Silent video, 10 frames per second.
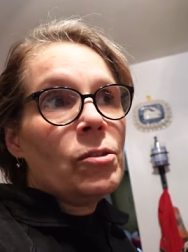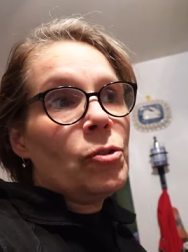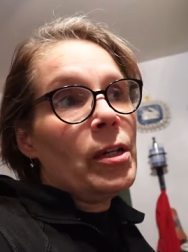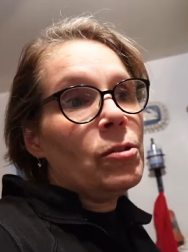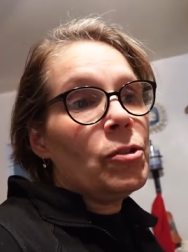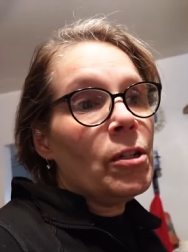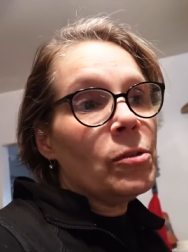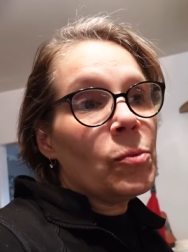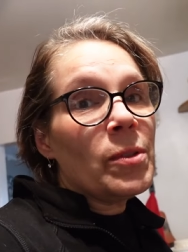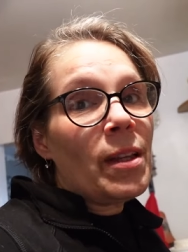at Trader
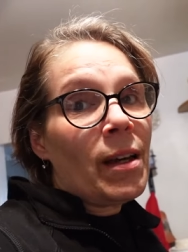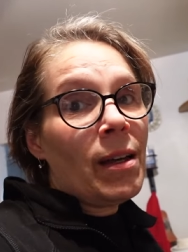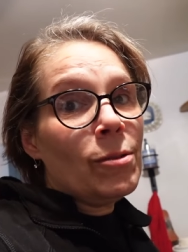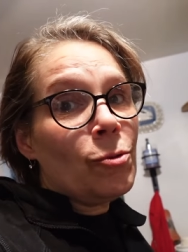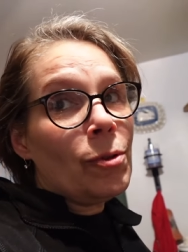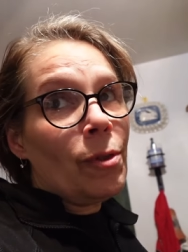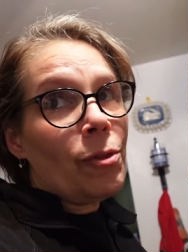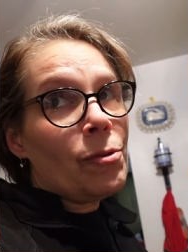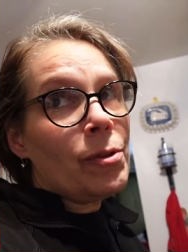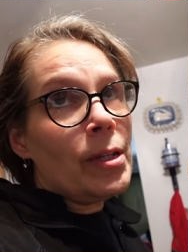Joe's was, like,
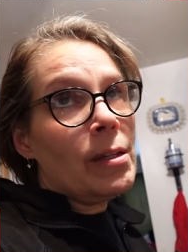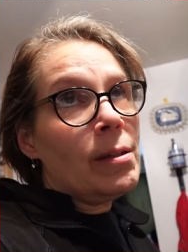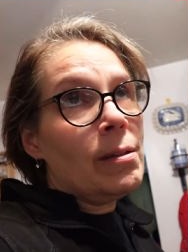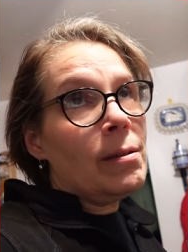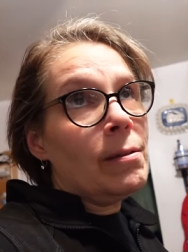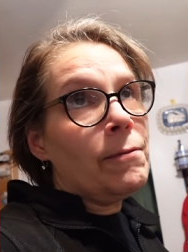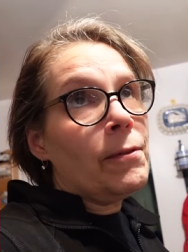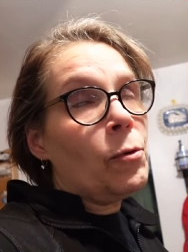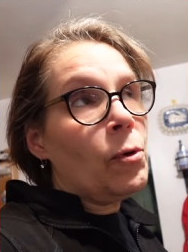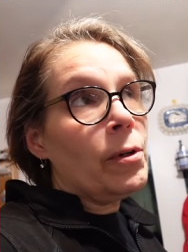$134
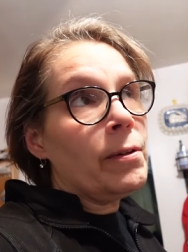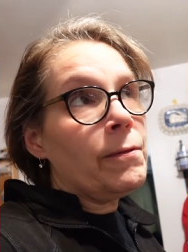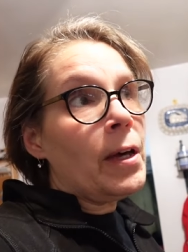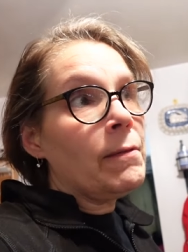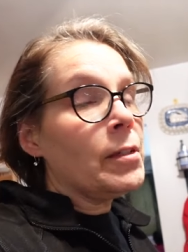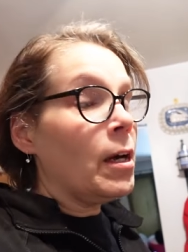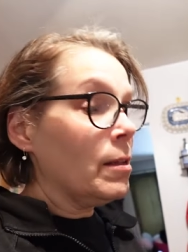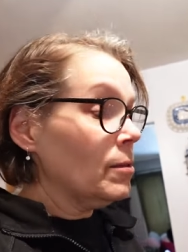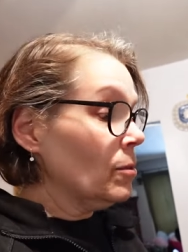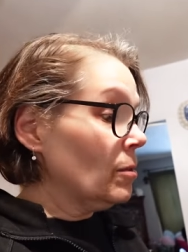or
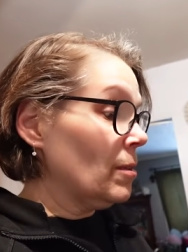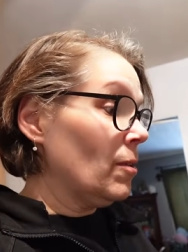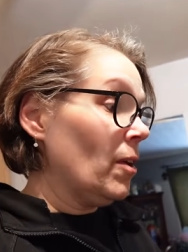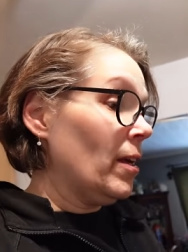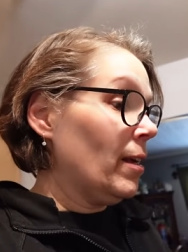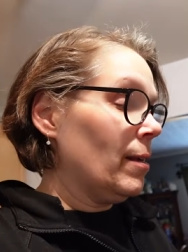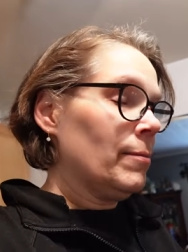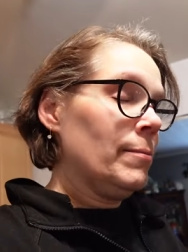$5, so, like,